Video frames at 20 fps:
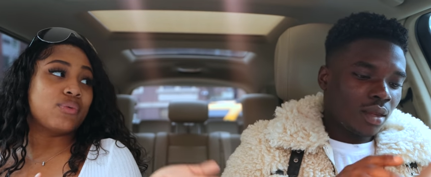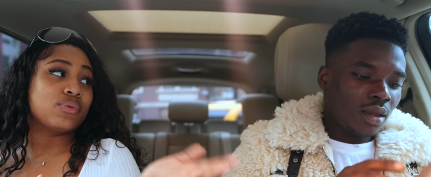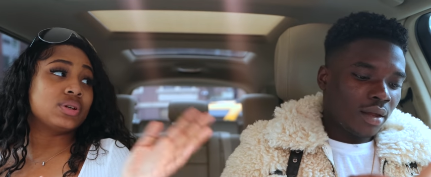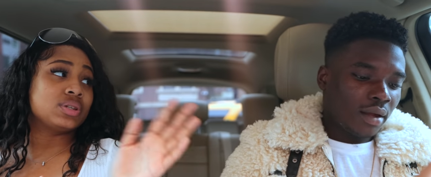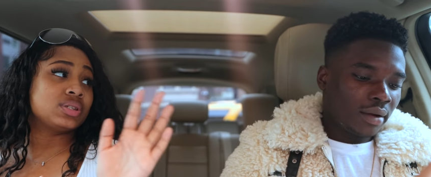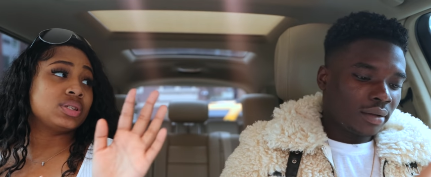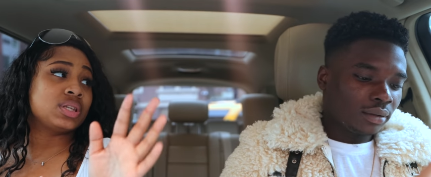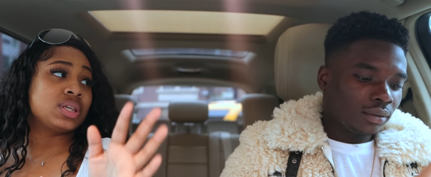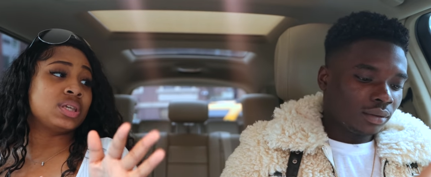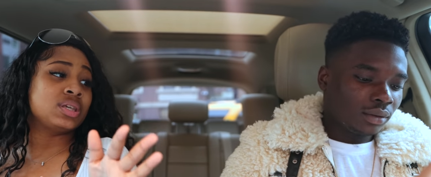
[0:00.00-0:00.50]
Speaker 1: want
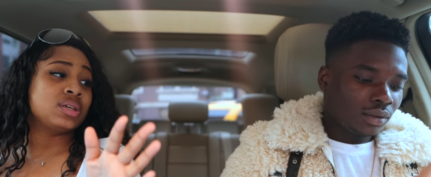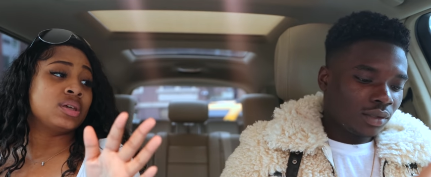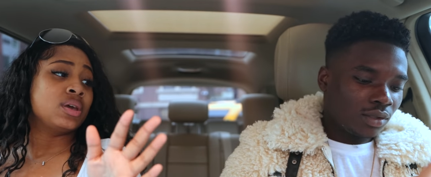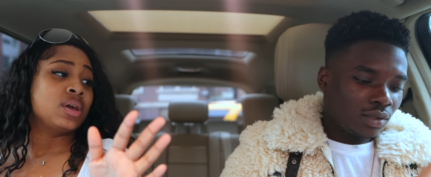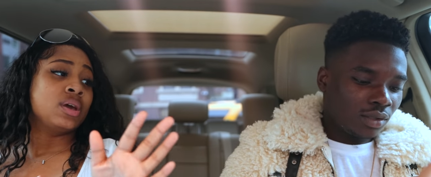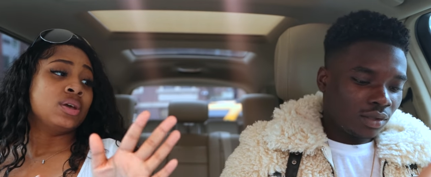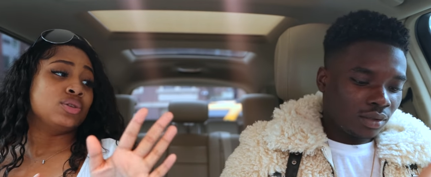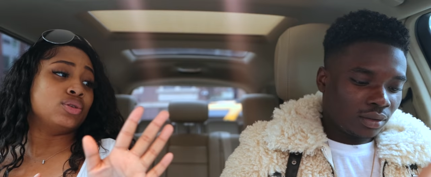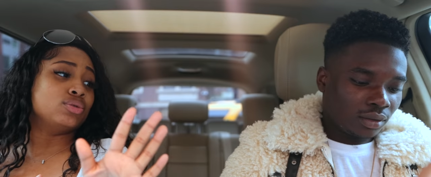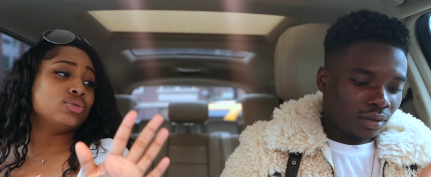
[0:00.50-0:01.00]
to see.
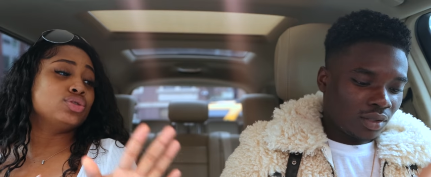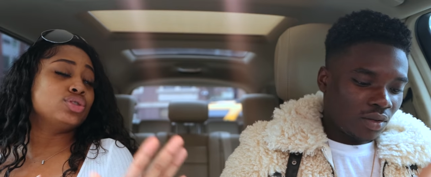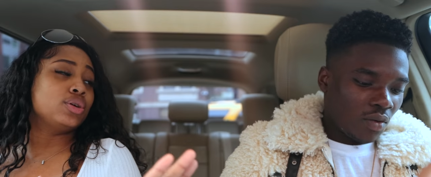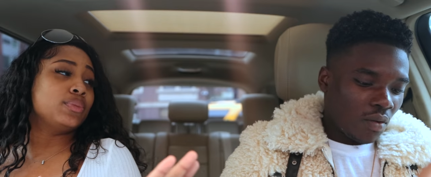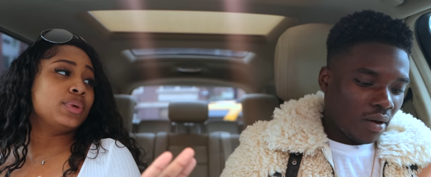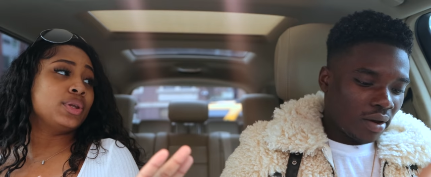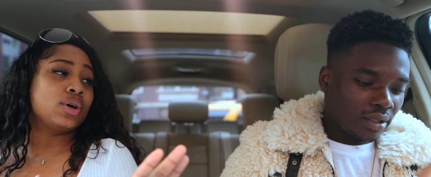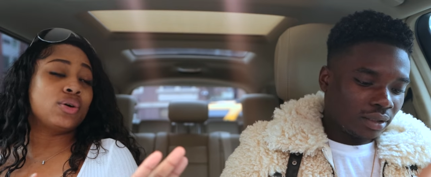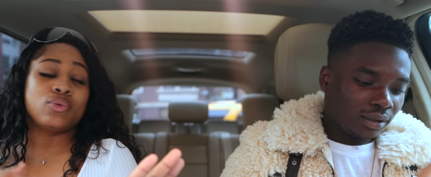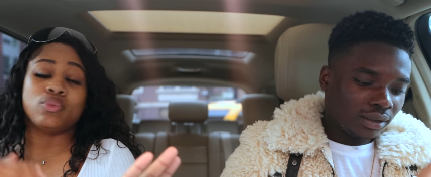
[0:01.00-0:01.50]
Mm. Don't show
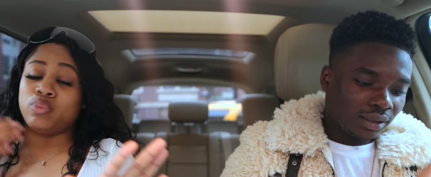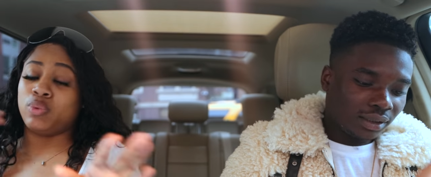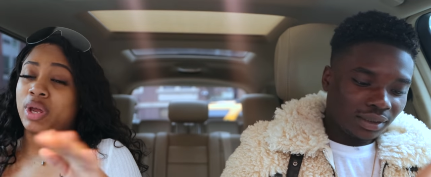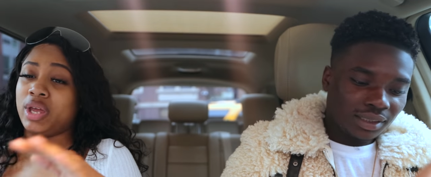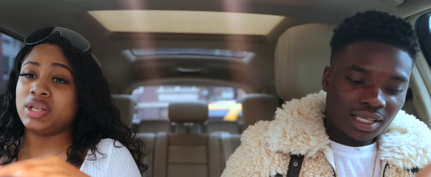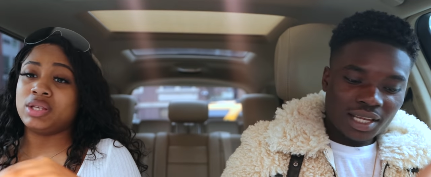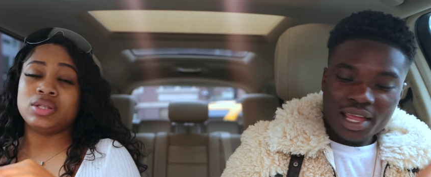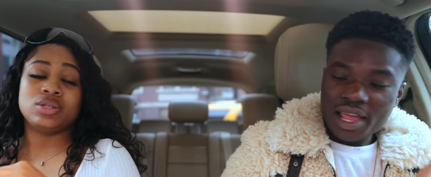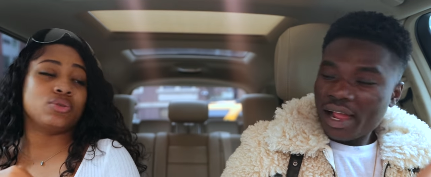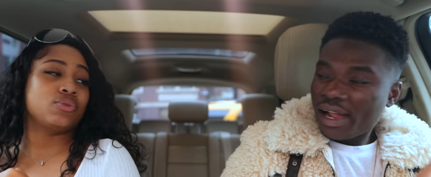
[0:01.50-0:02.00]
me no
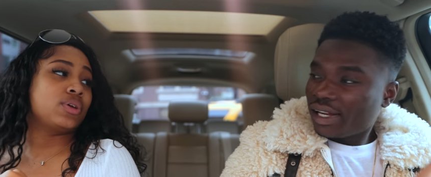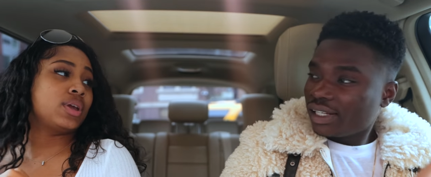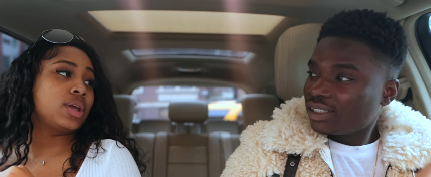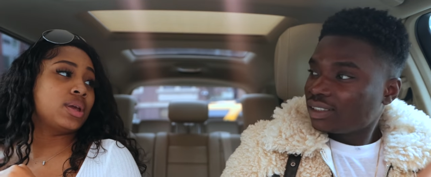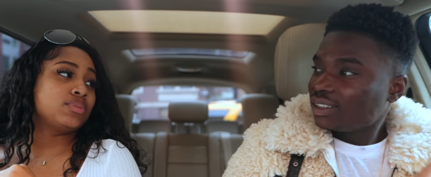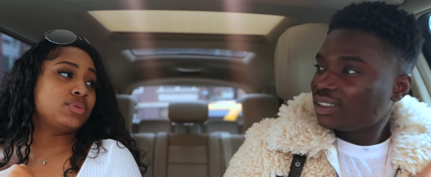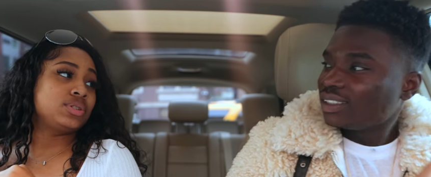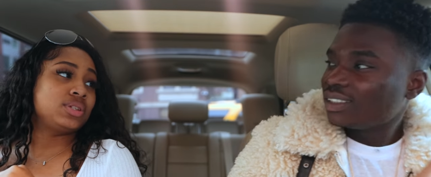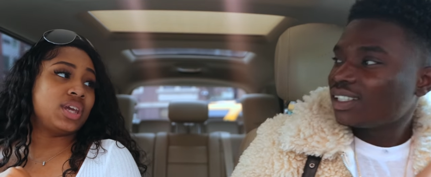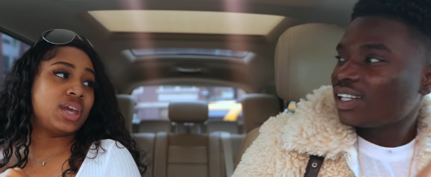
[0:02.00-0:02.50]

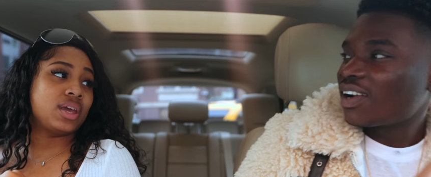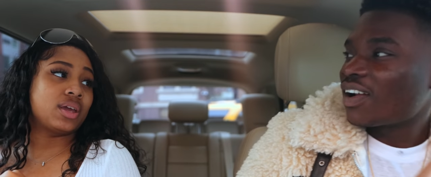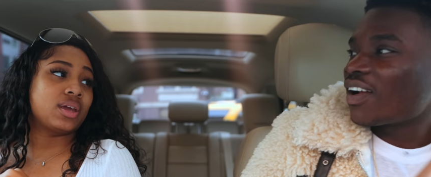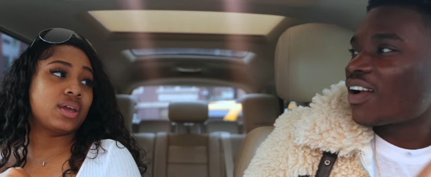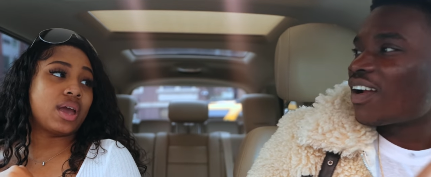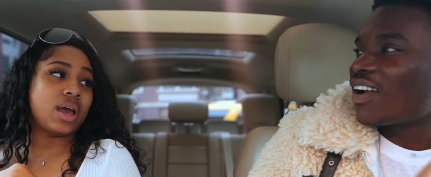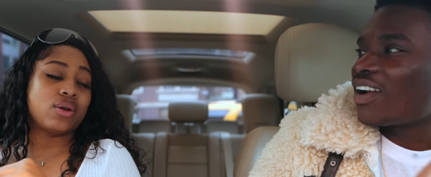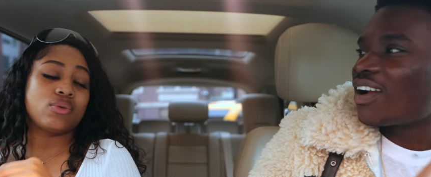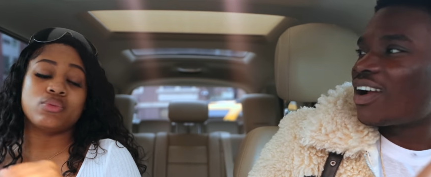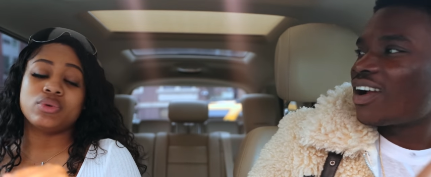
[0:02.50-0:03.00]
Instagram chick.
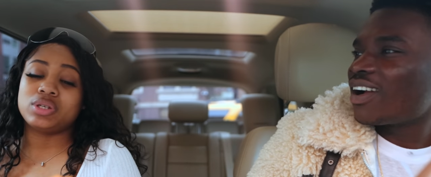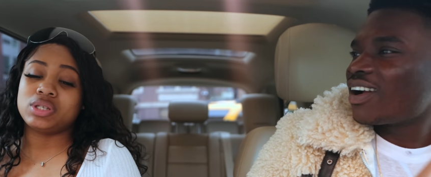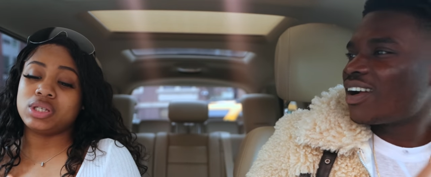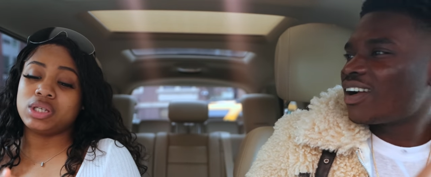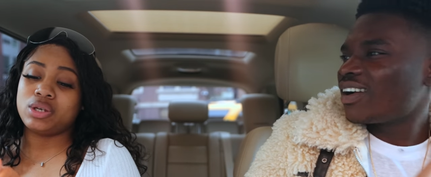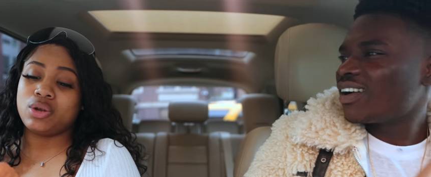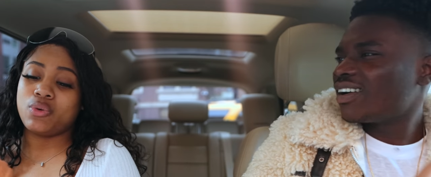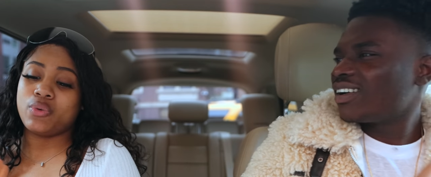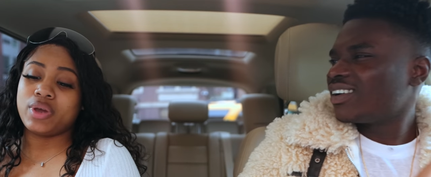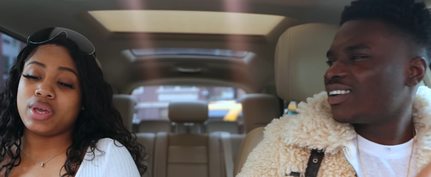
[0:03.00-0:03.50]
I don't want to
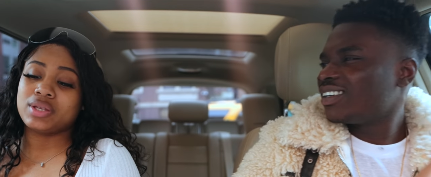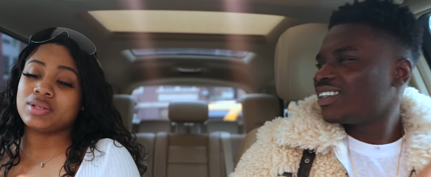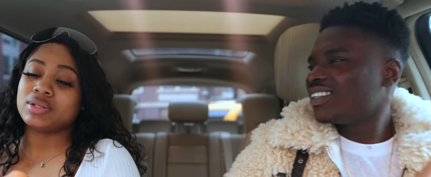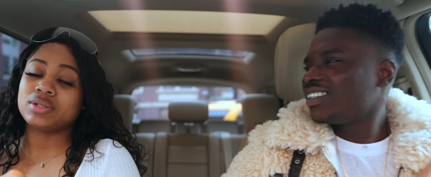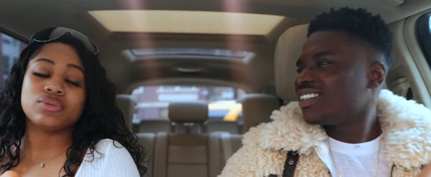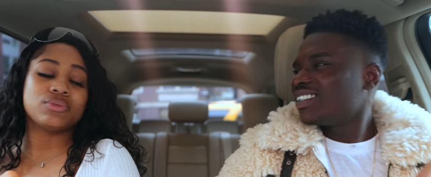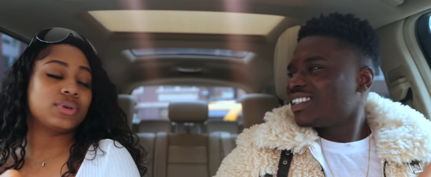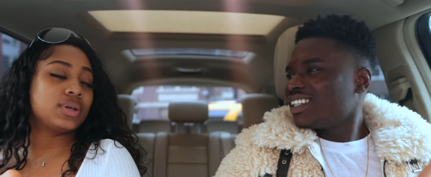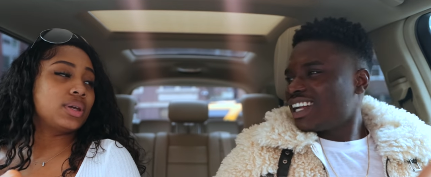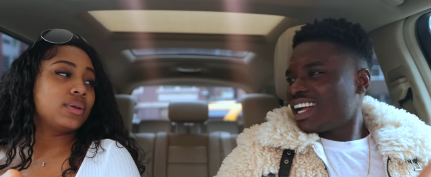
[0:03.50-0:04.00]
see no
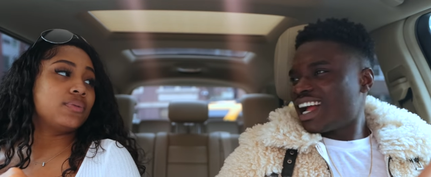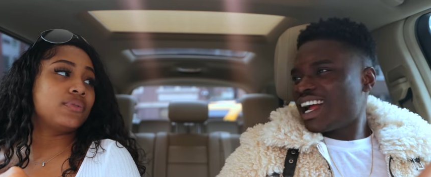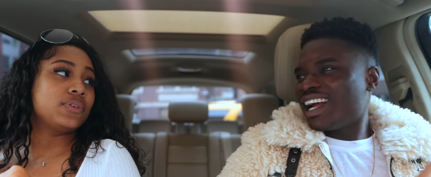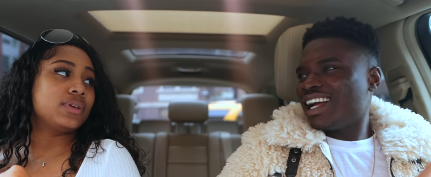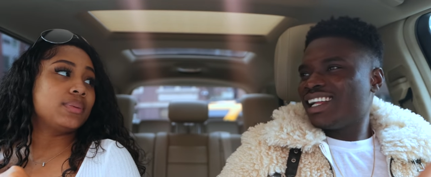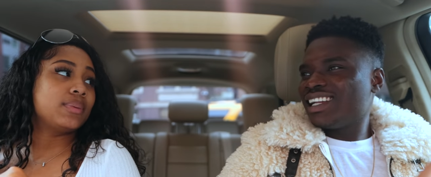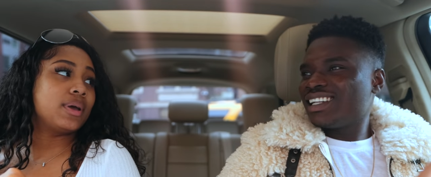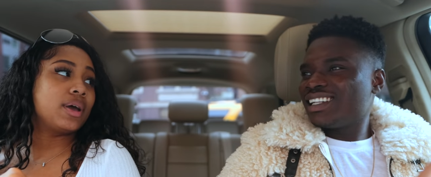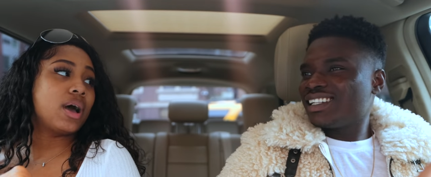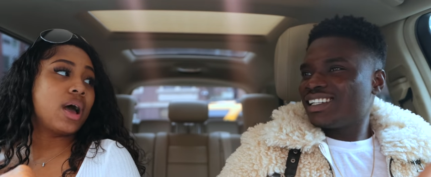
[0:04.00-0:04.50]
Instagram
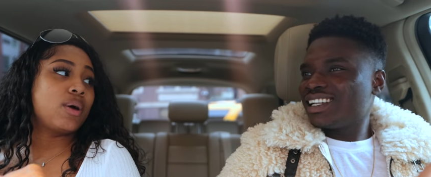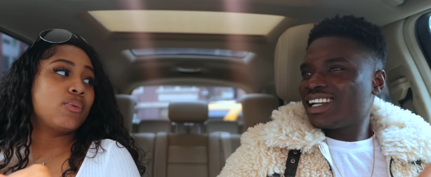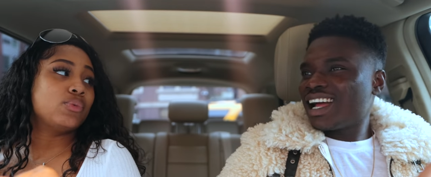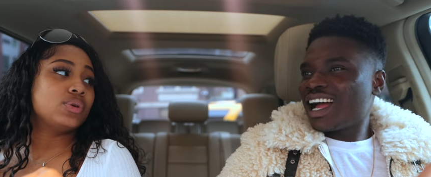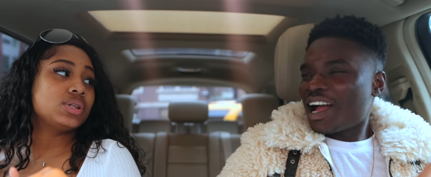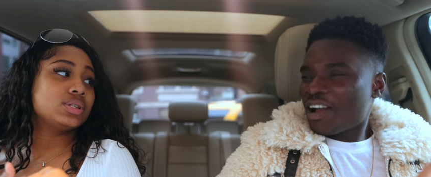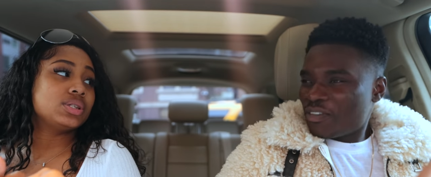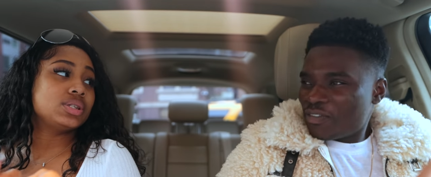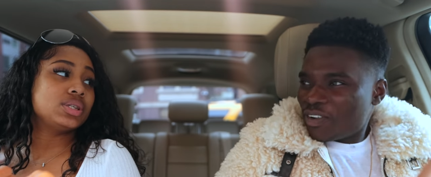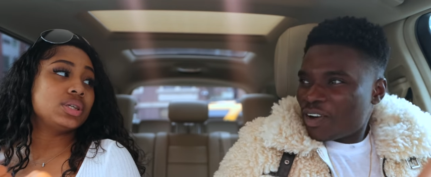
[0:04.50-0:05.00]
female. I
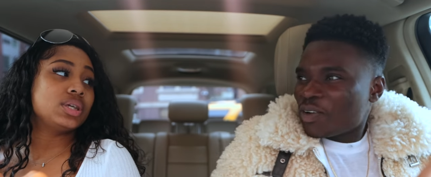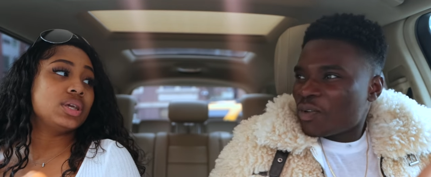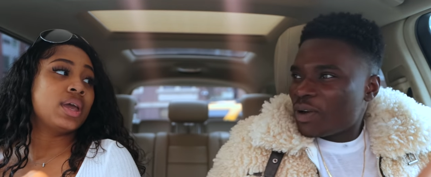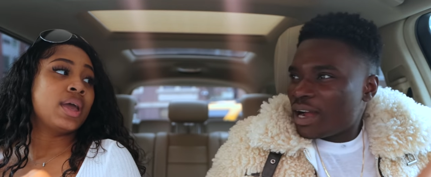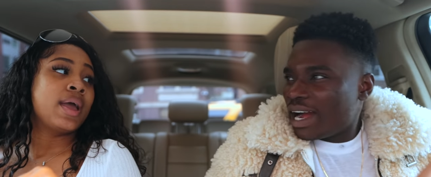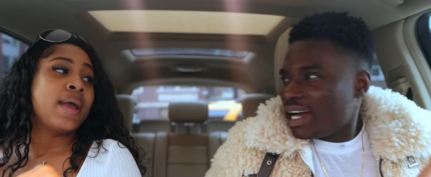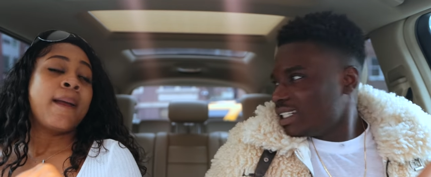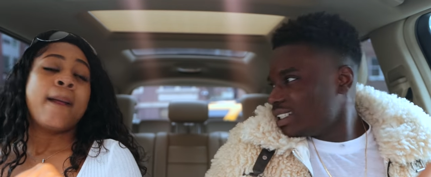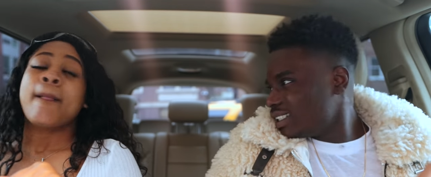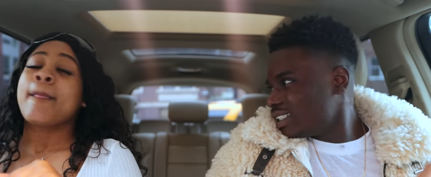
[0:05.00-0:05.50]
want to see.
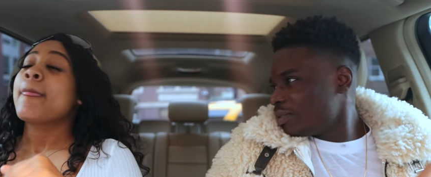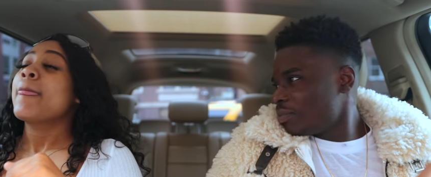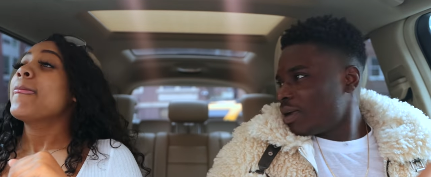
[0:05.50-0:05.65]
With I G